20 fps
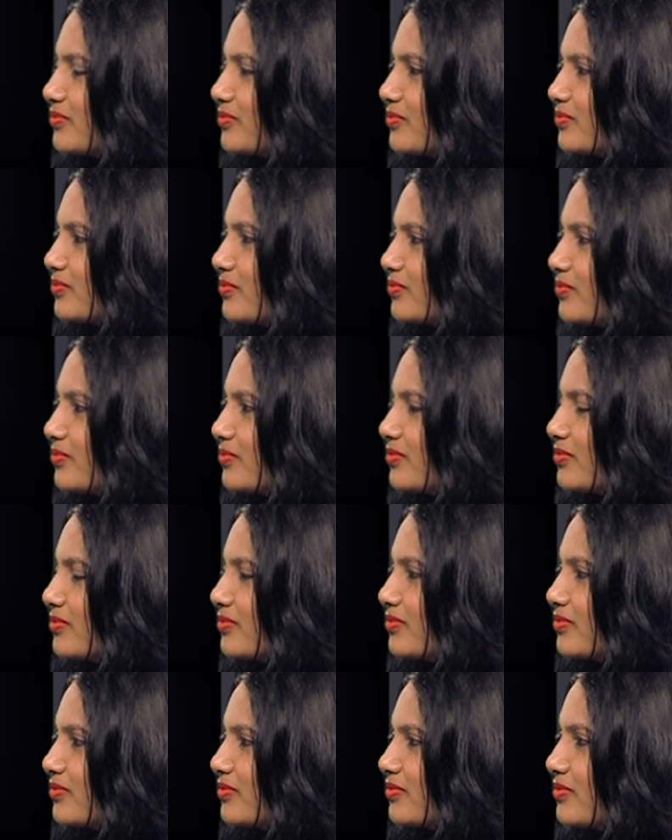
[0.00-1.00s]

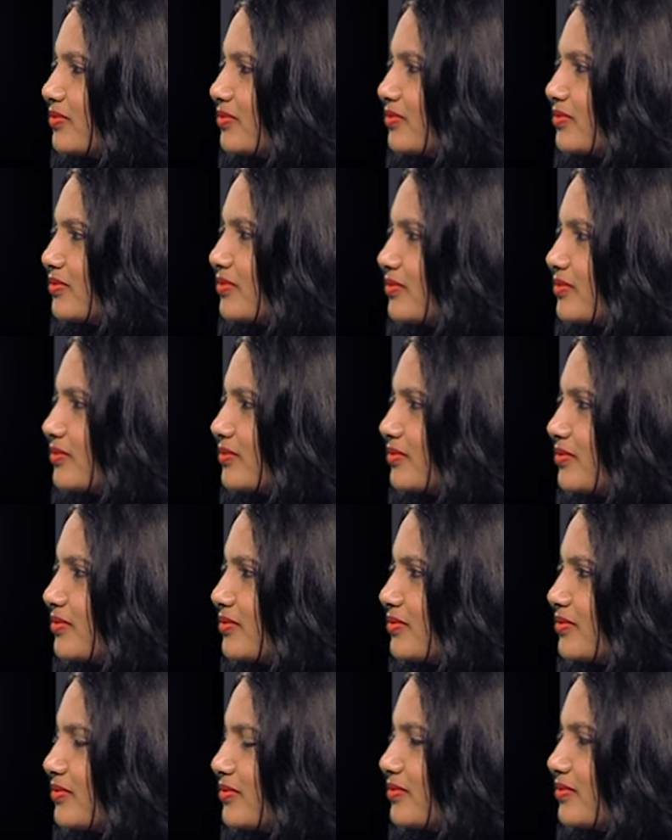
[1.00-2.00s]

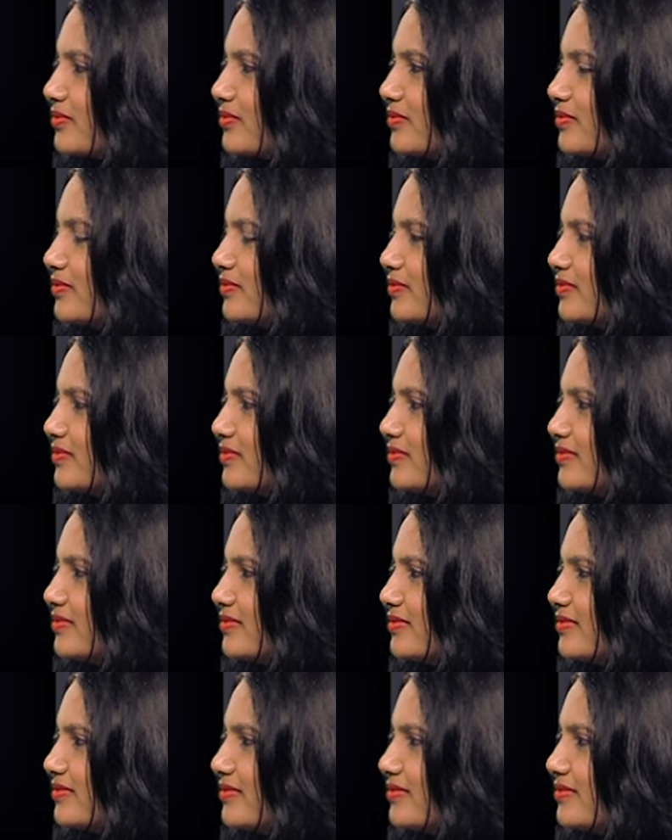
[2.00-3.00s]

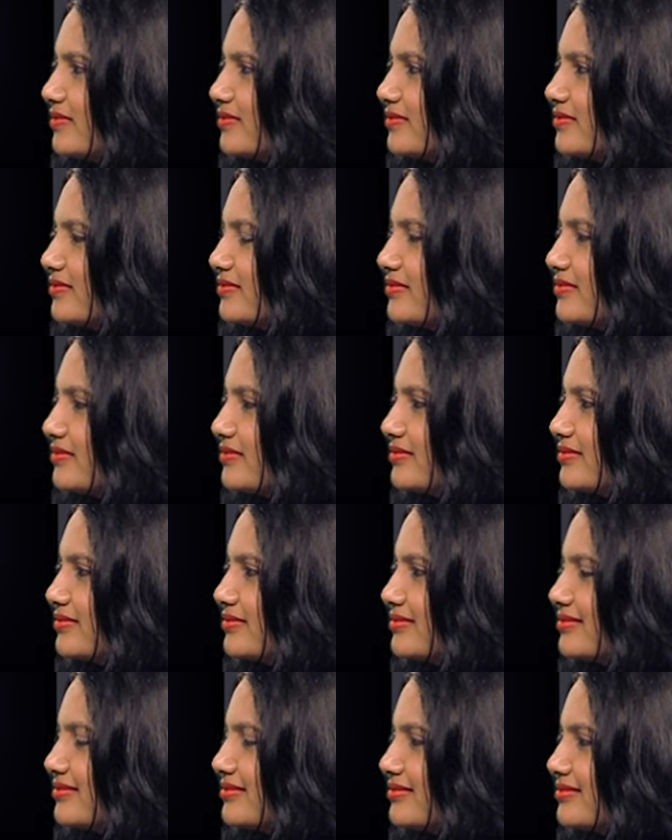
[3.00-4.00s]

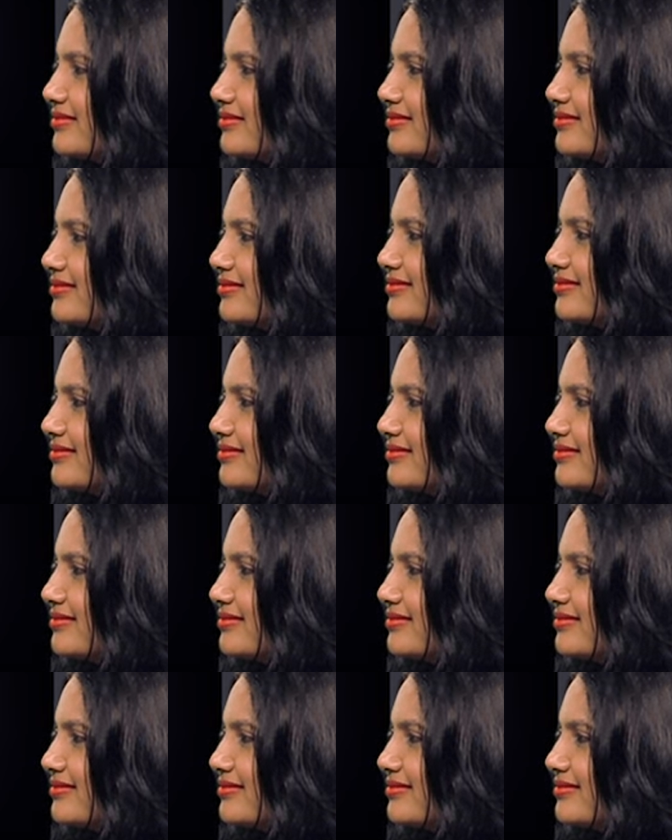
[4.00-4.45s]
[no speech]